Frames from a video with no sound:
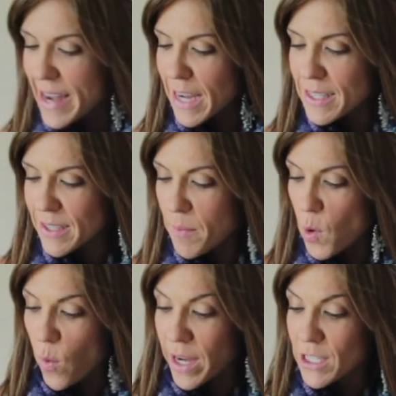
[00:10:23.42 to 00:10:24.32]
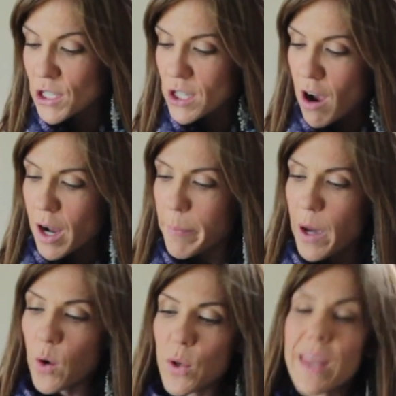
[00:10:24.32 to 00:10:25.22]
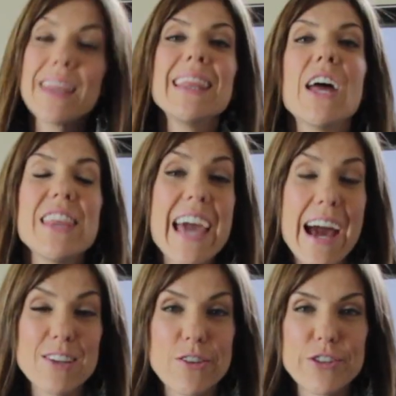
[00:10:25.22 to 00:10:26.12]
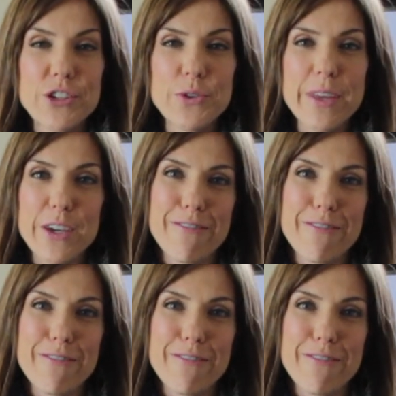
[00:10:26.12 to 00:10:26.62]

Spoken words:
next I'm going to talk about the XR2 that